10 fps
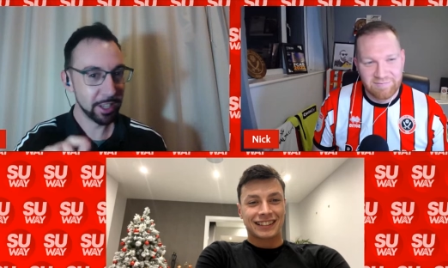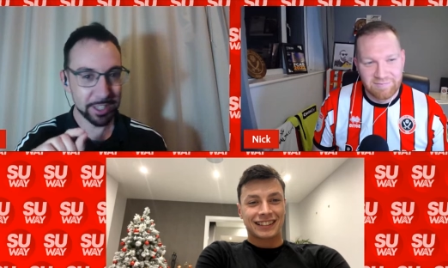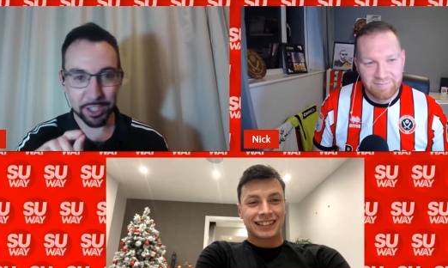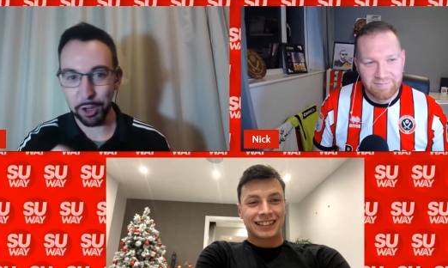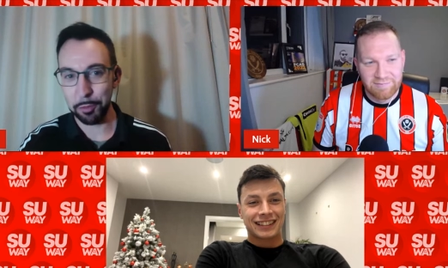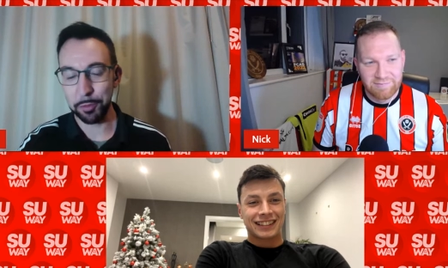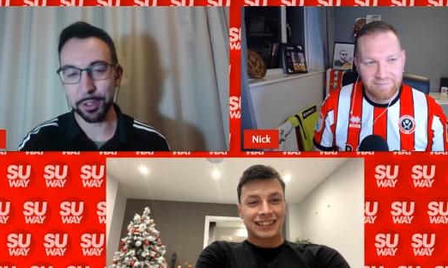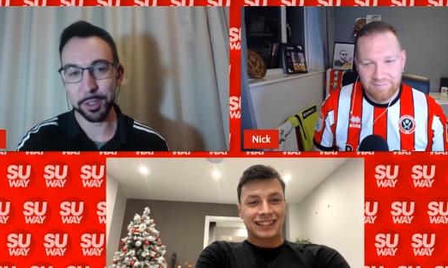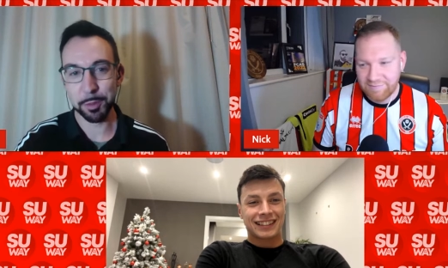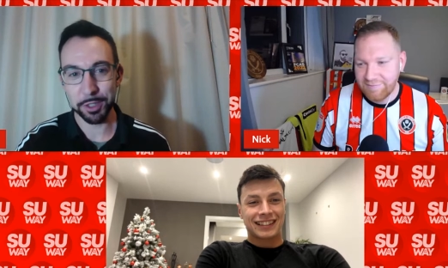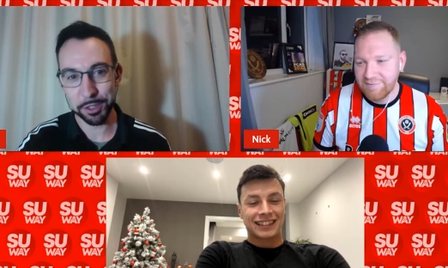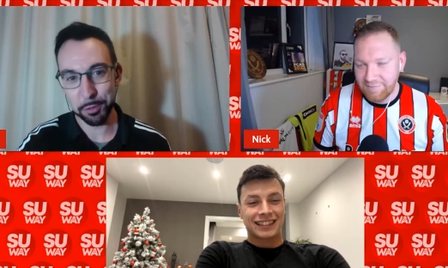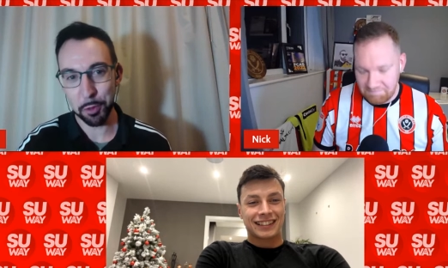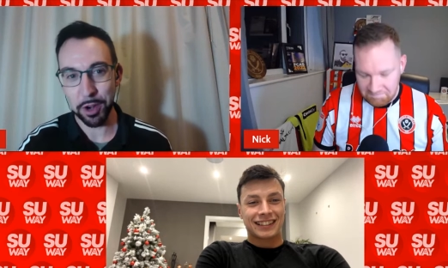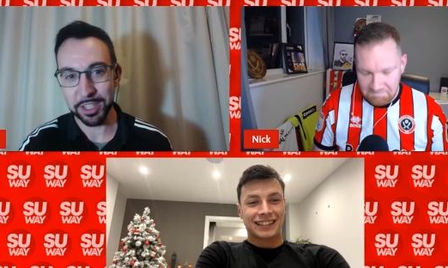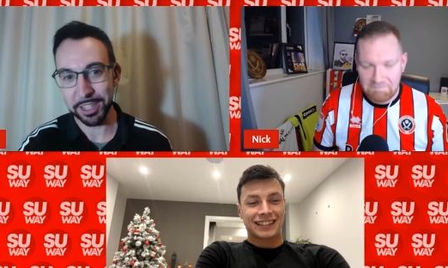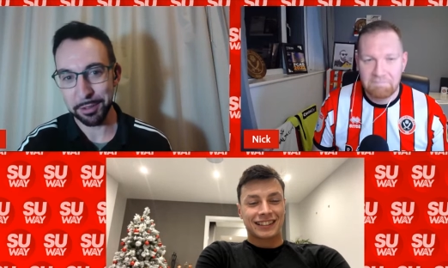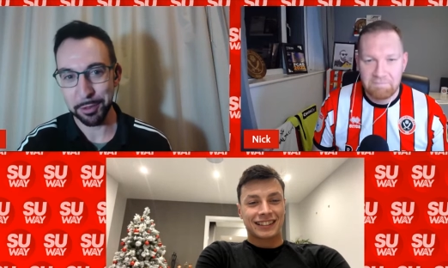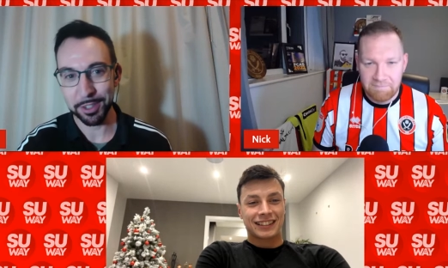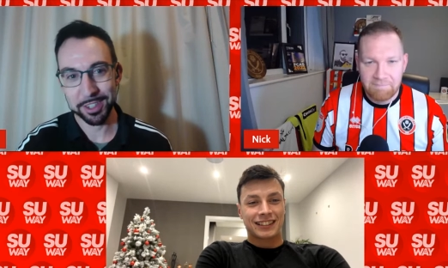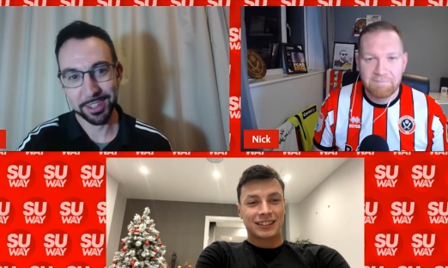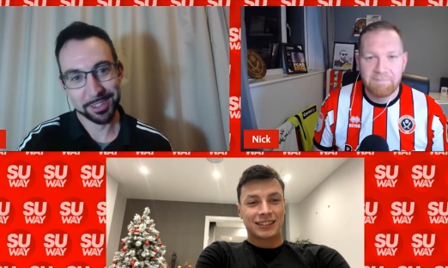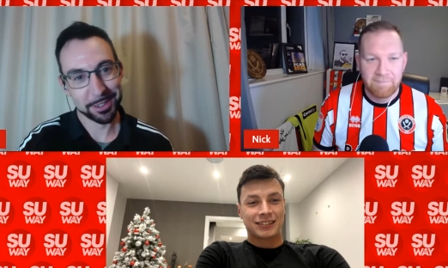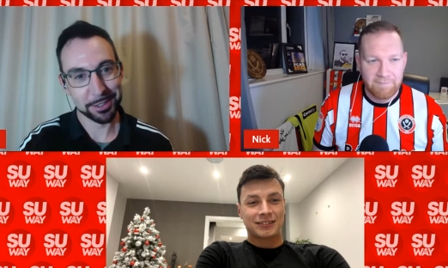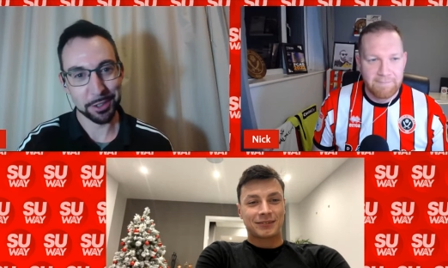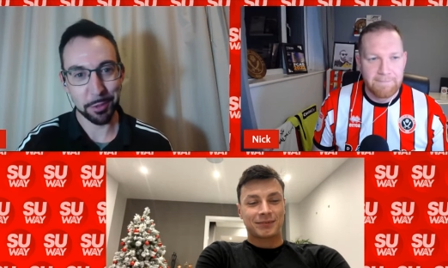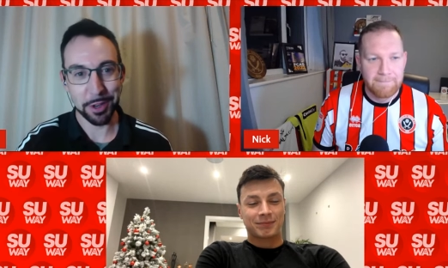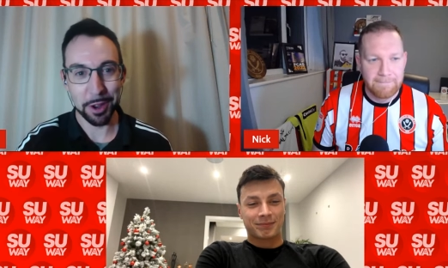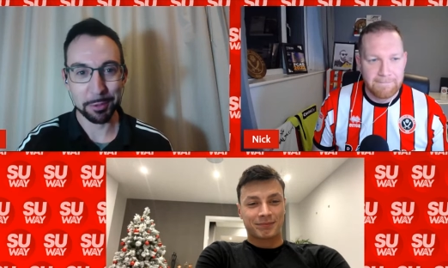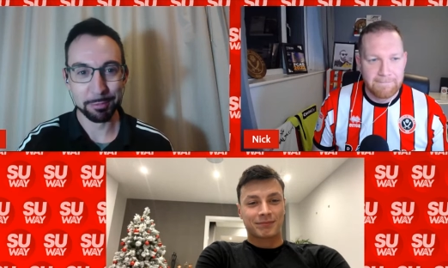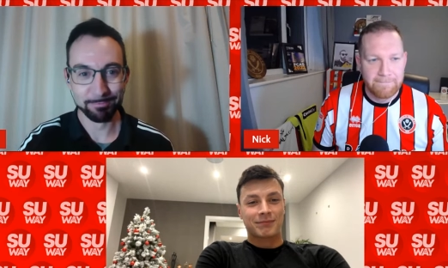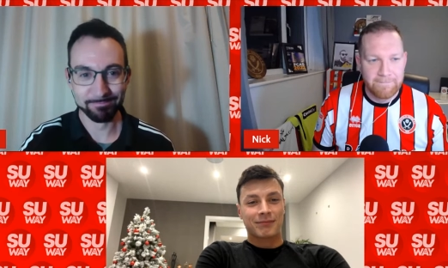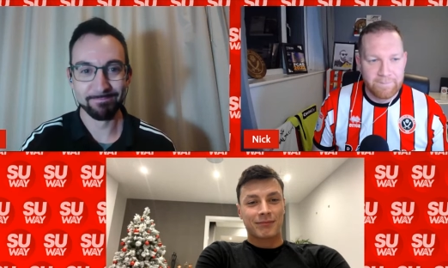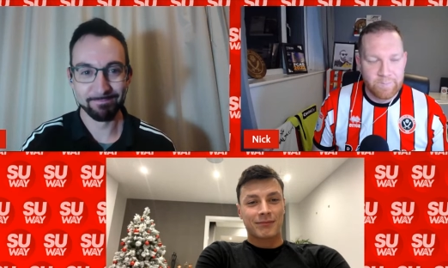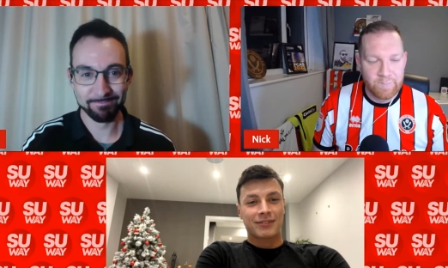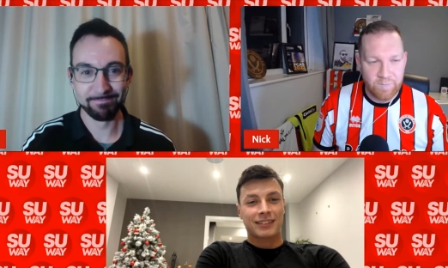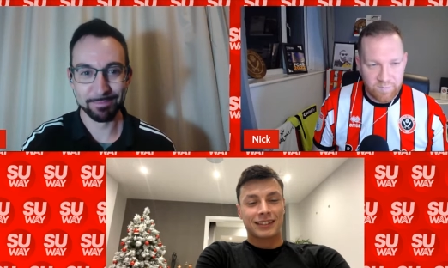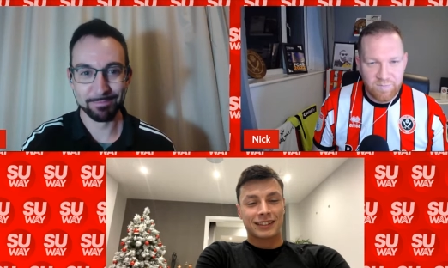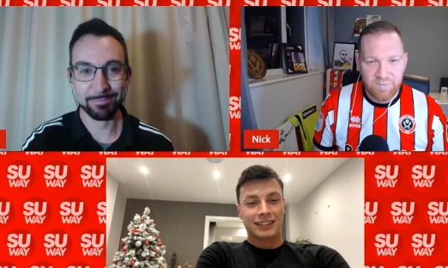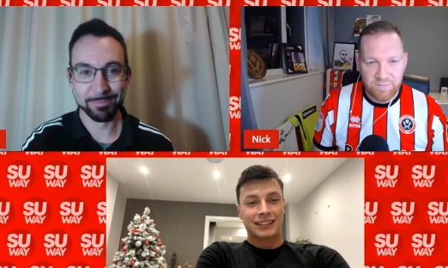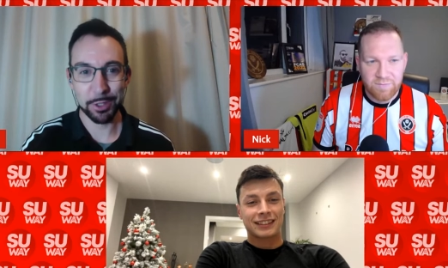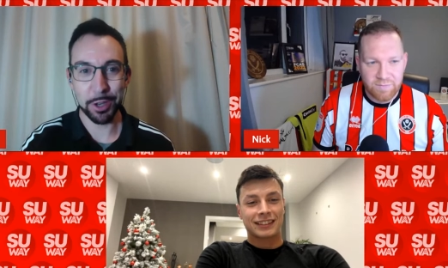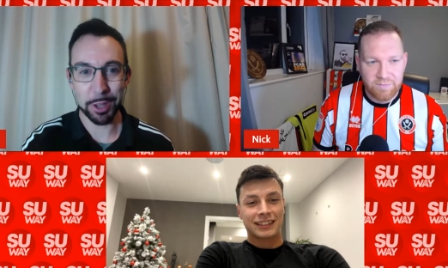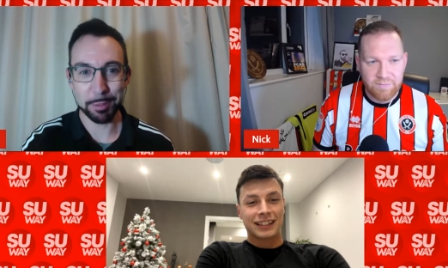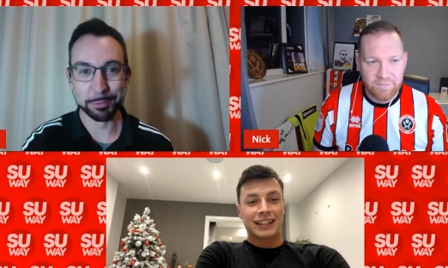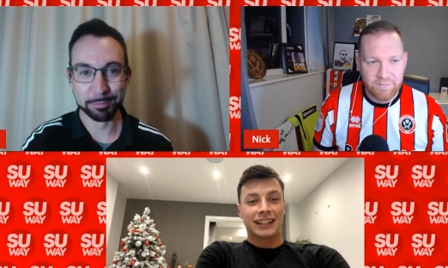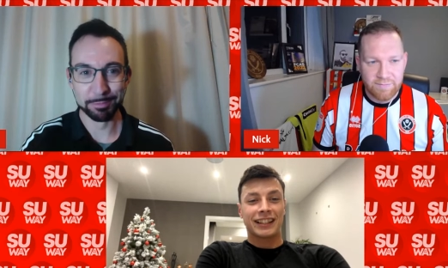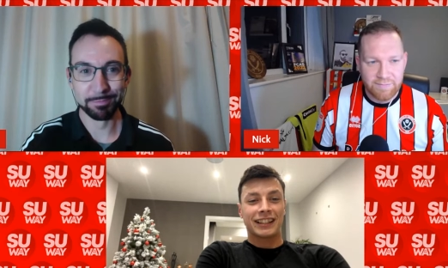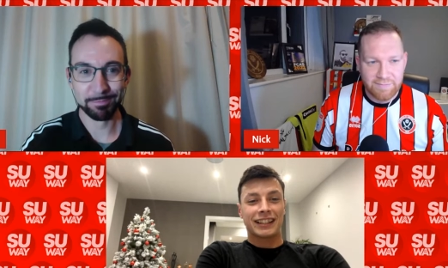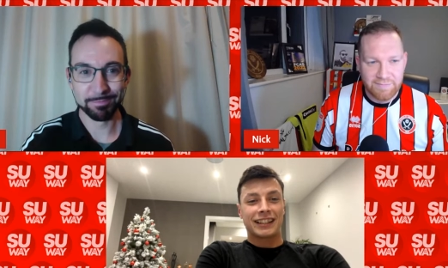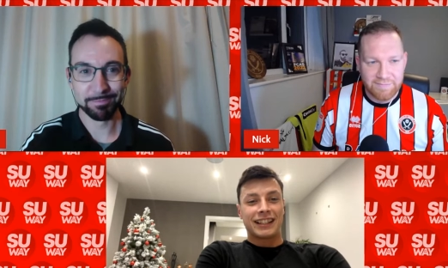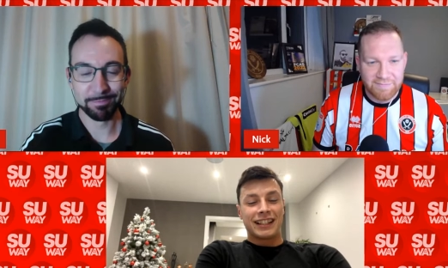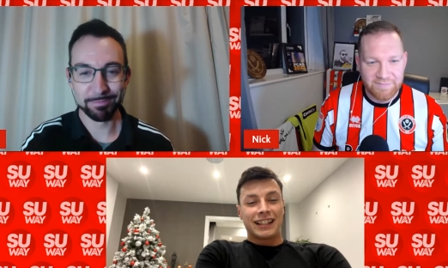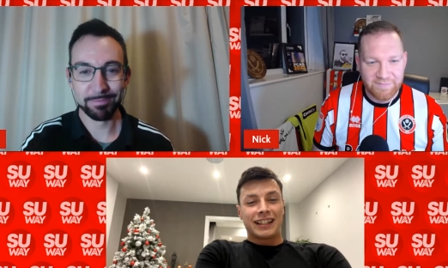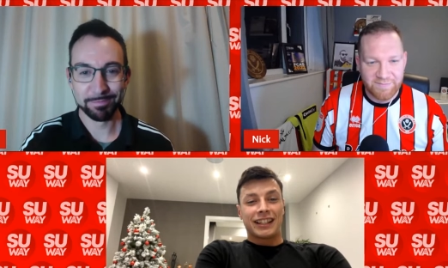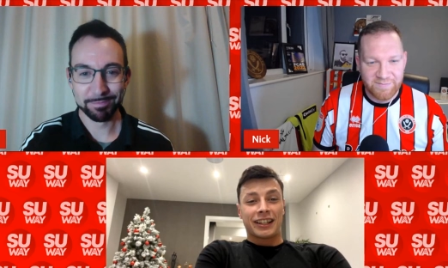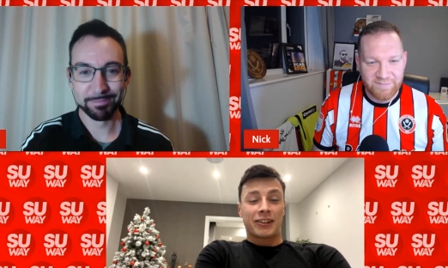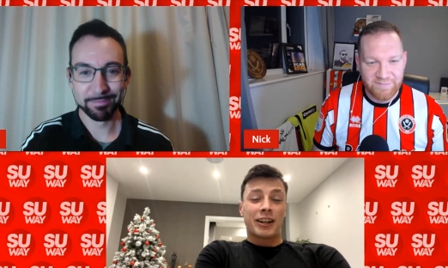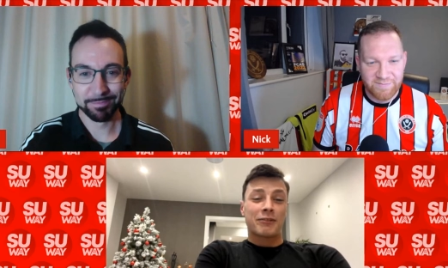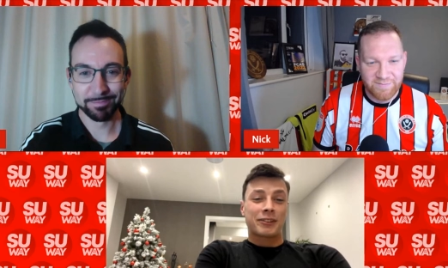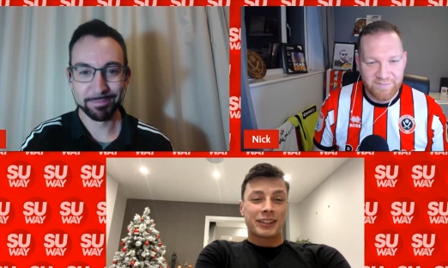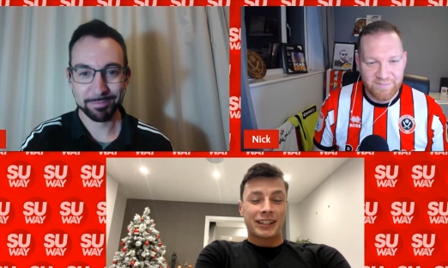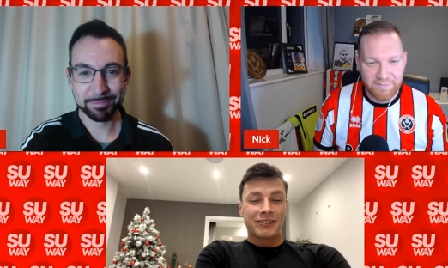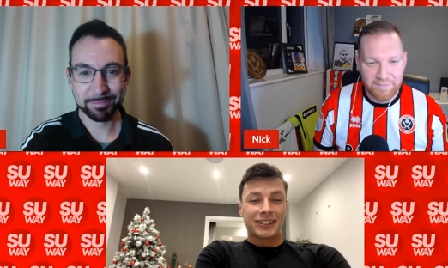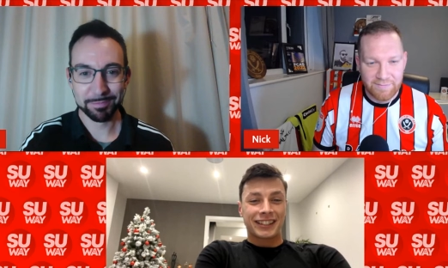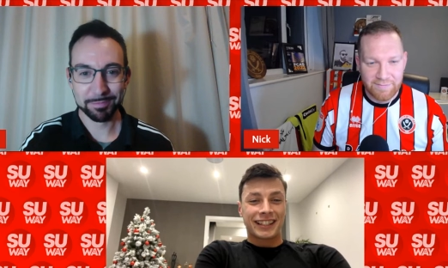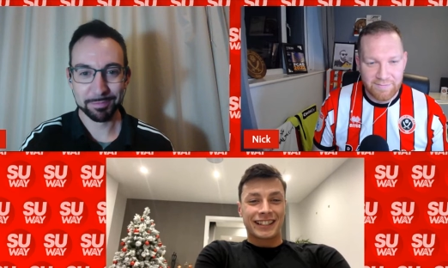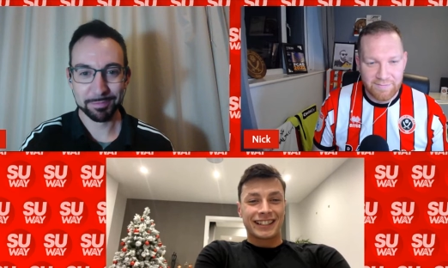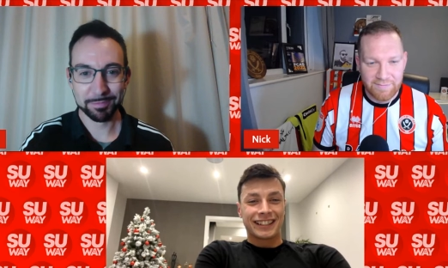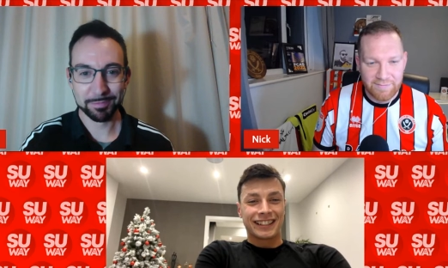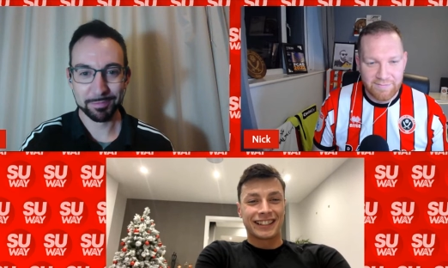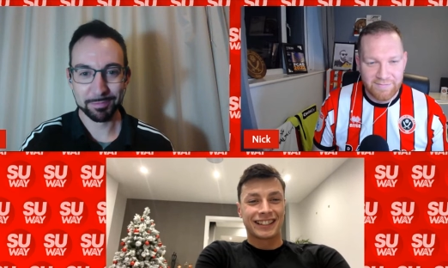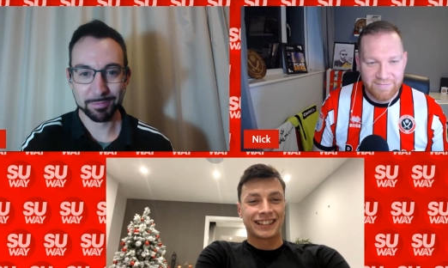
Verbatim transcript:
Speaker 1: it's confidence because you've already delivered. And so we know could happen.
Speaker 2: Yeah, gonna have to deliver again then.